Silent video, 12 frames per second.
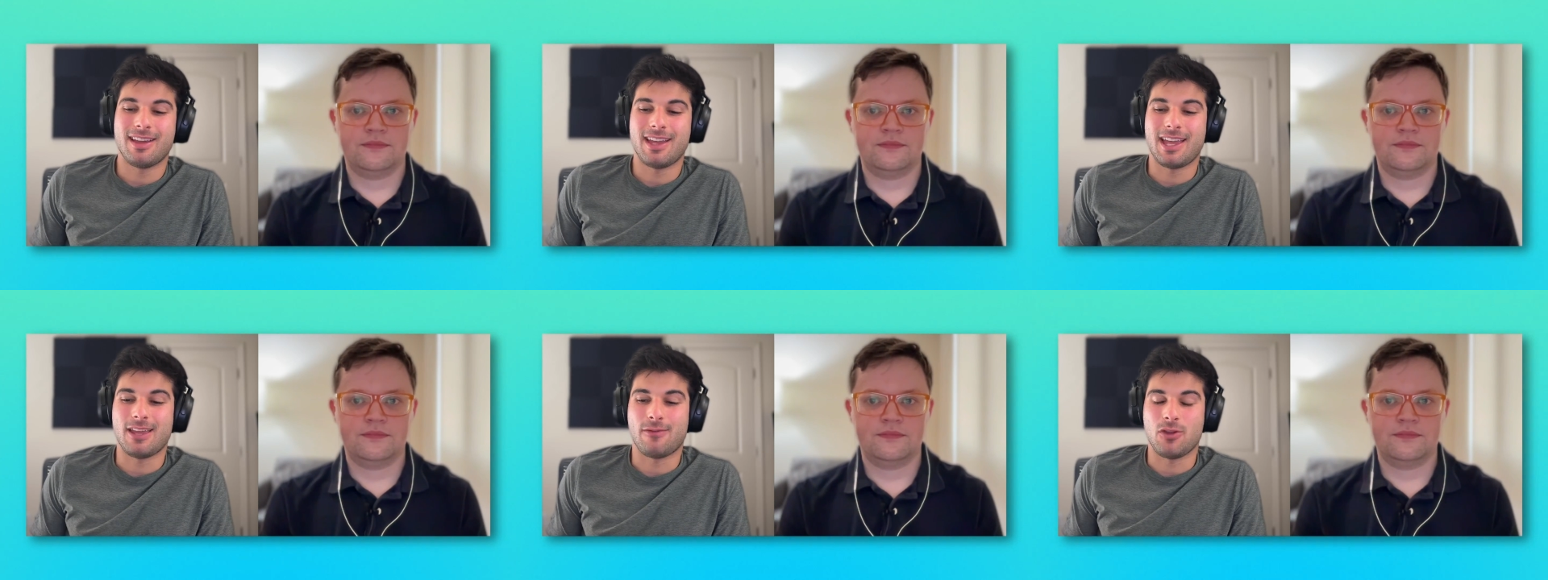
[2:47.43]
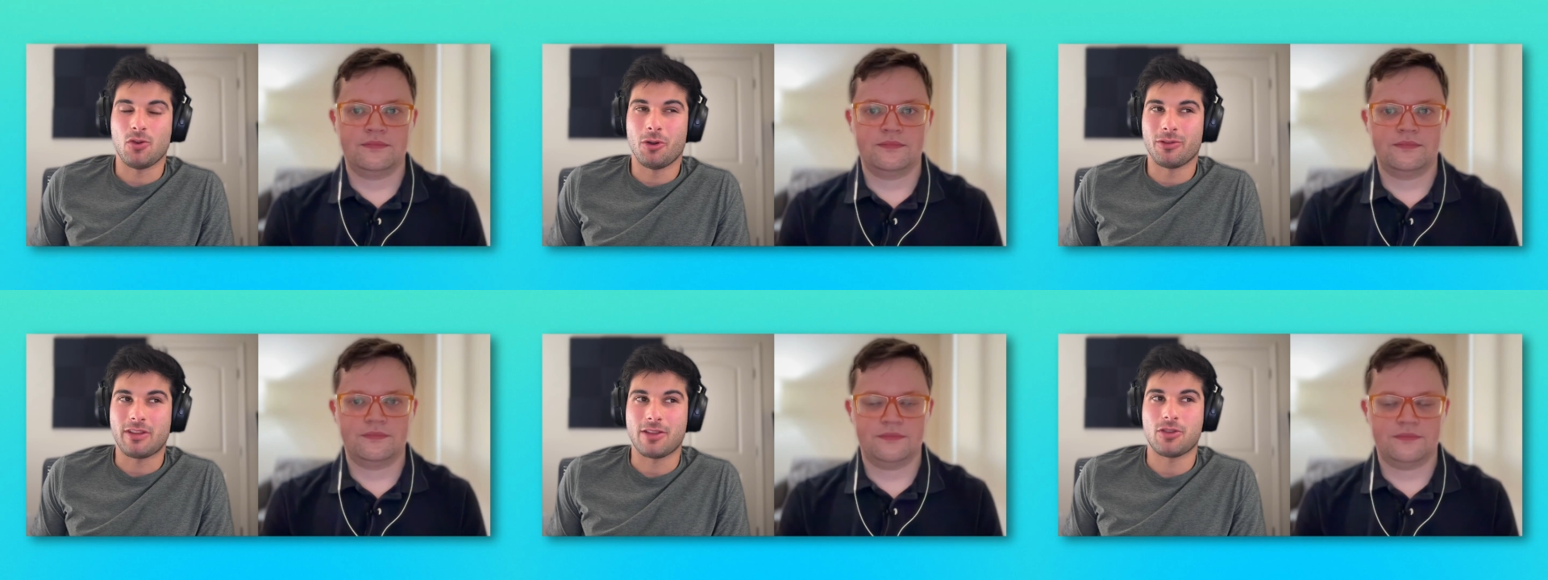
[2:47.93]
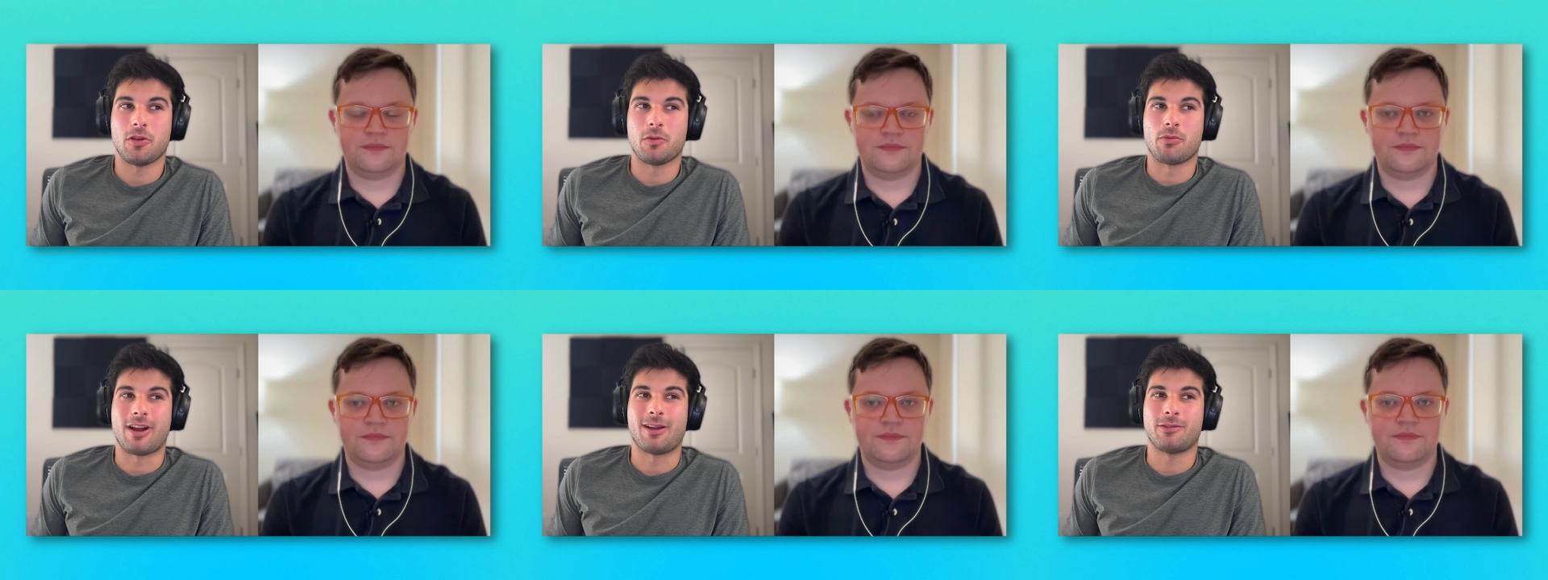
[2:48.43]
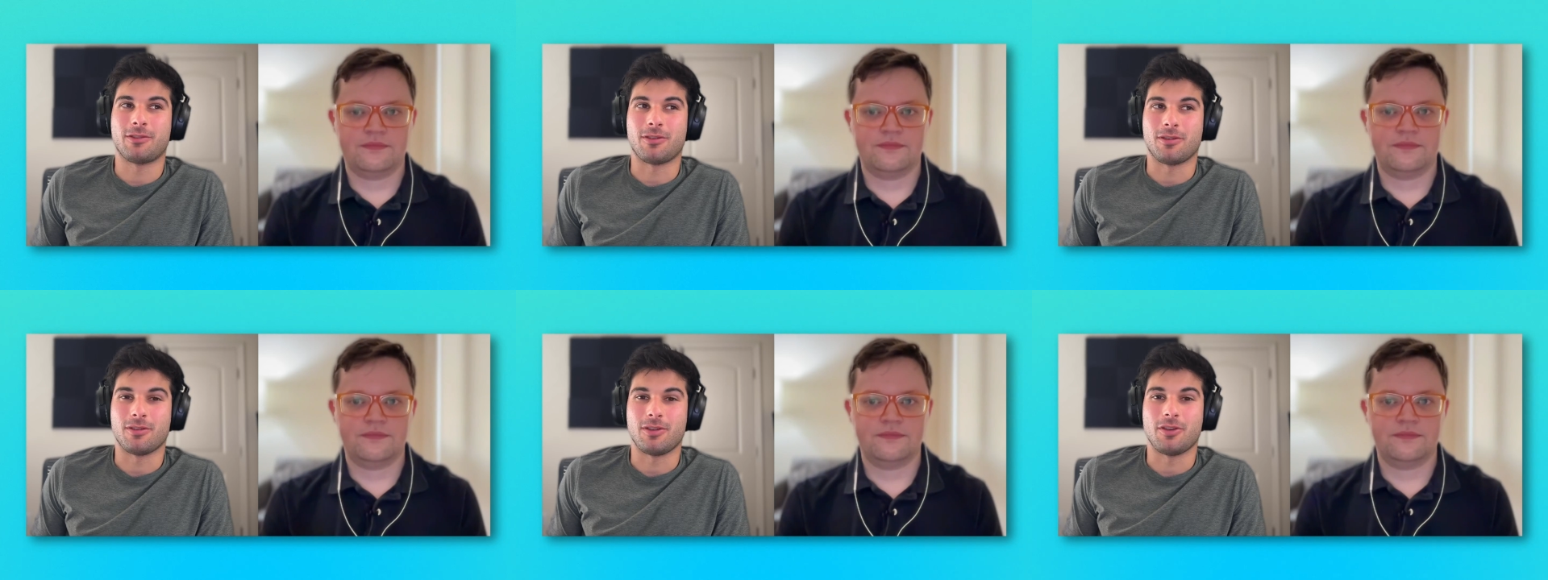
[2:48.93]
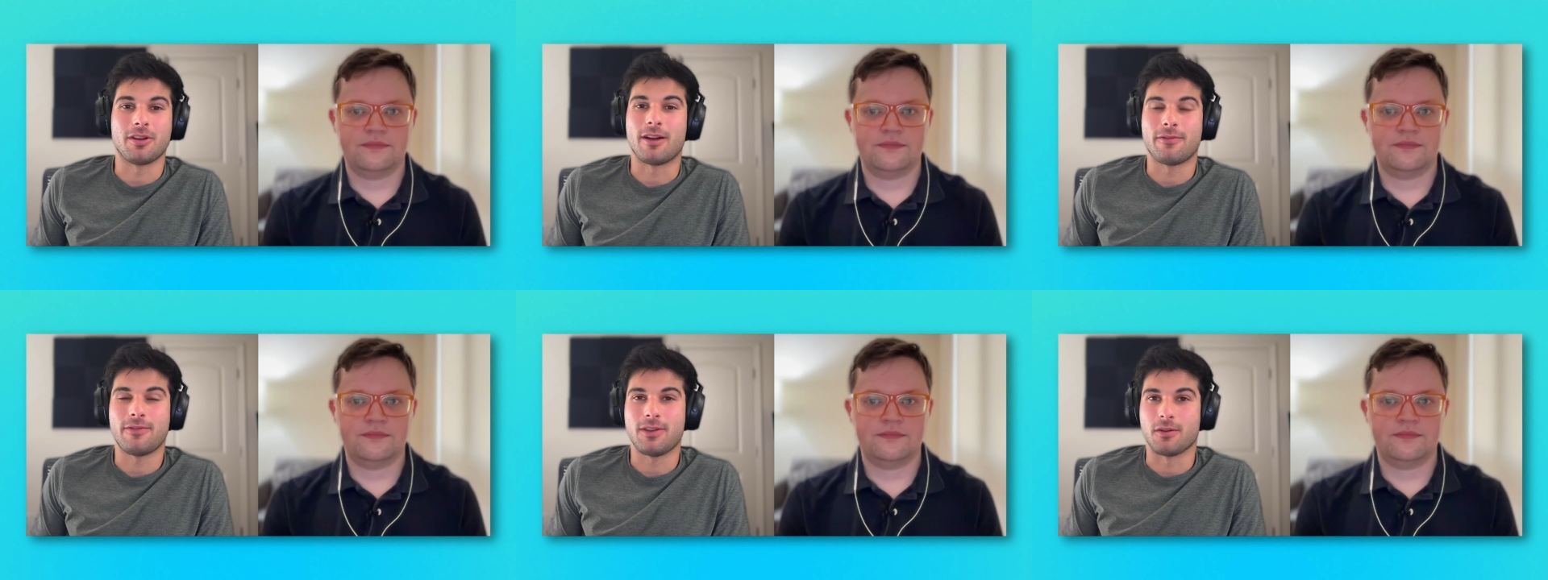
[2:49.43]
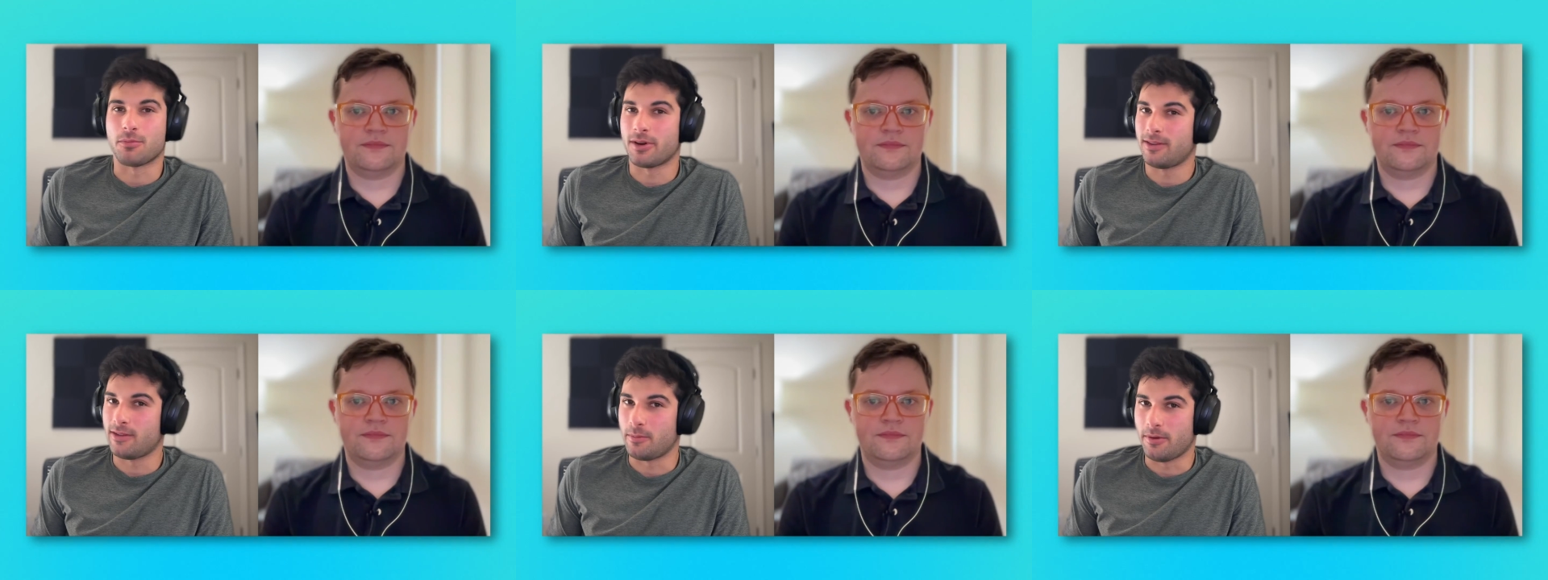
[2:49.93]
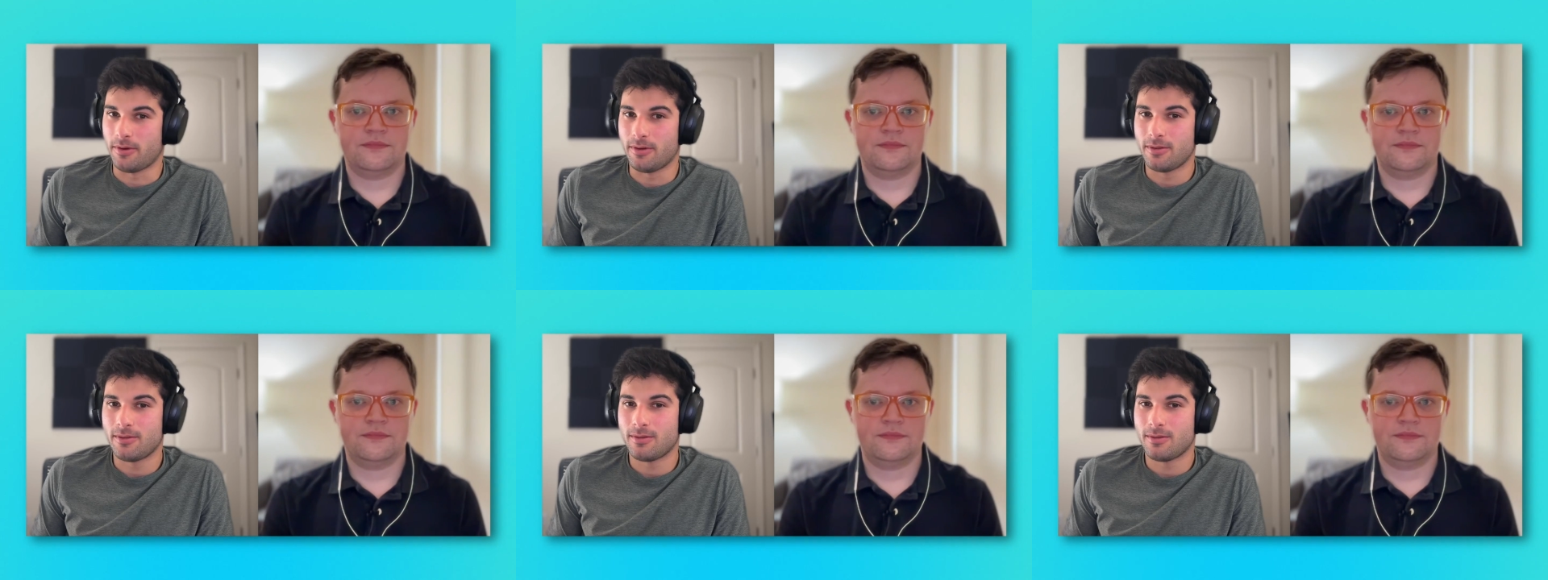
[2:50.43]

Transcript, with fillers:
Speaker 1: if you don't touch your browser you're not fingerprintable